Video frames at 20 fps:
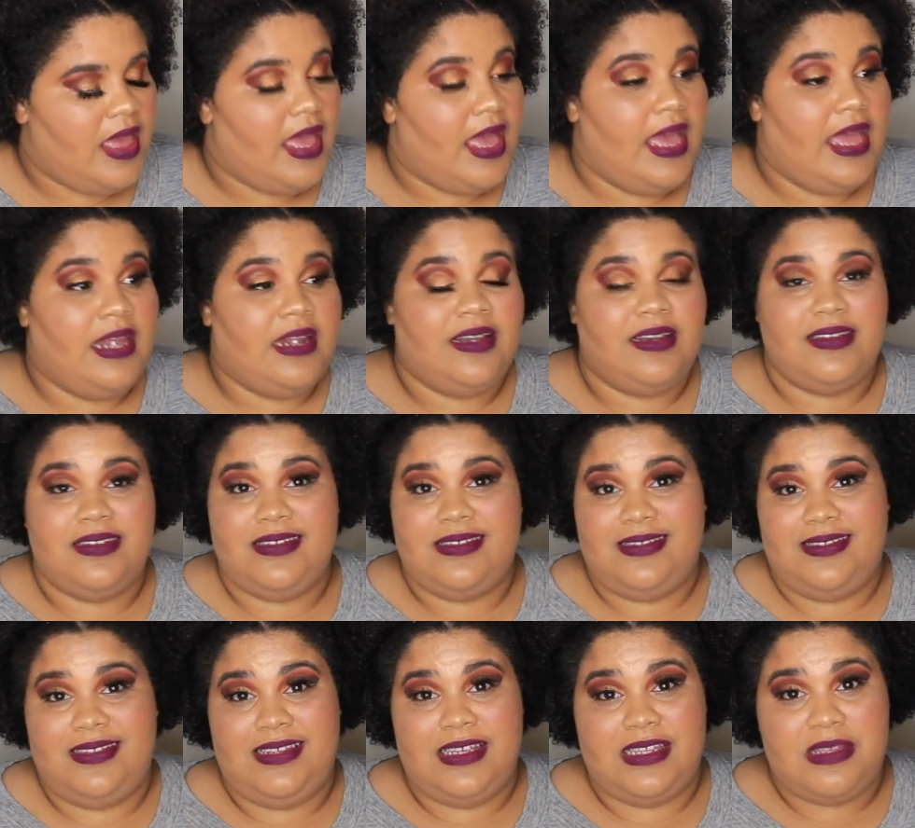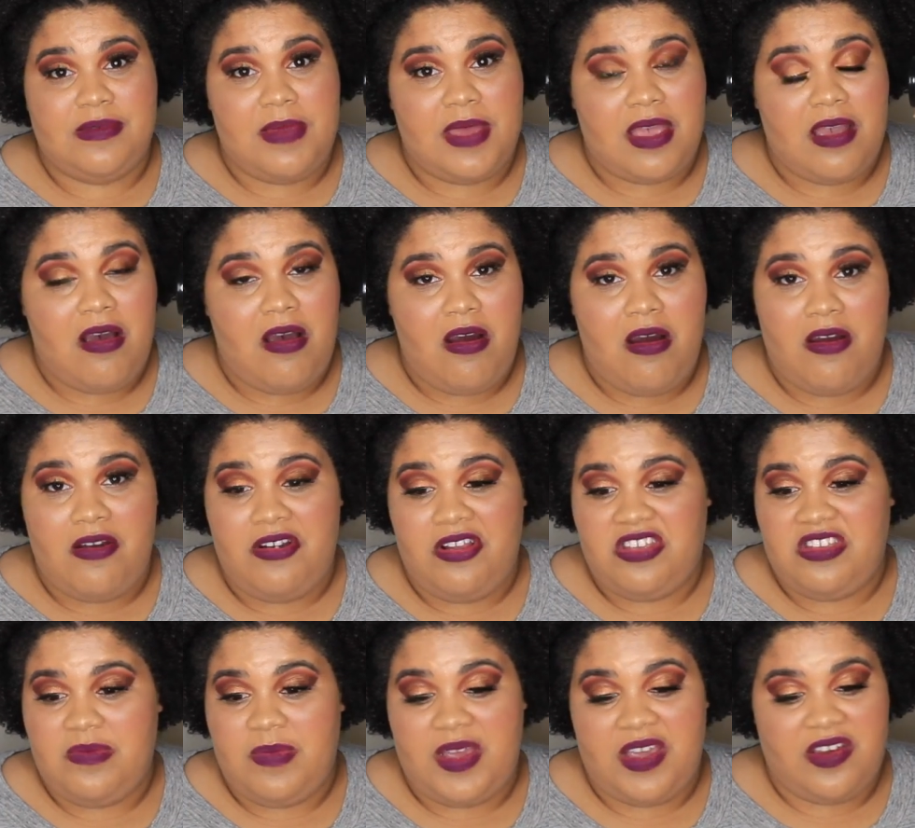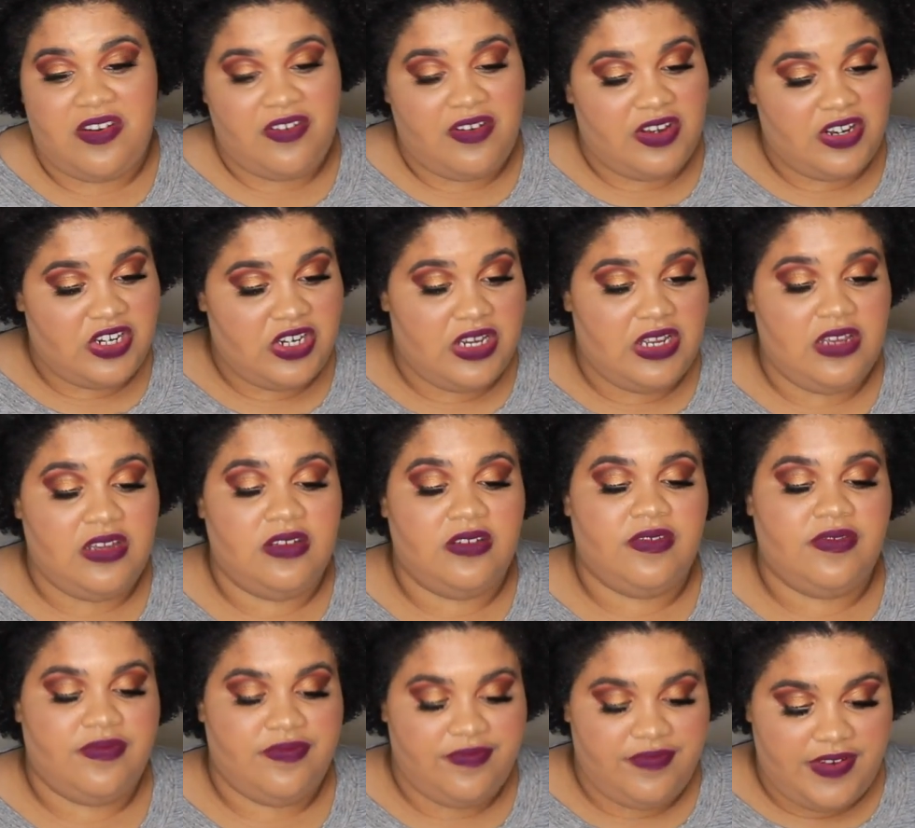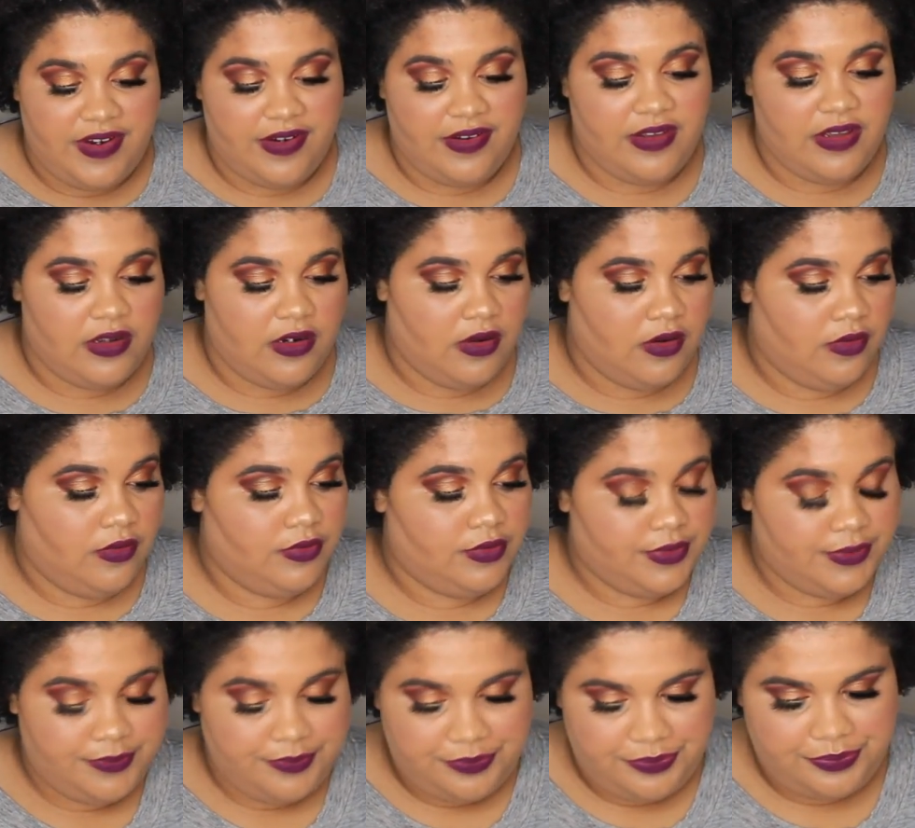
And doesn't make it hard, doesn't make it crunchy. Very good hold.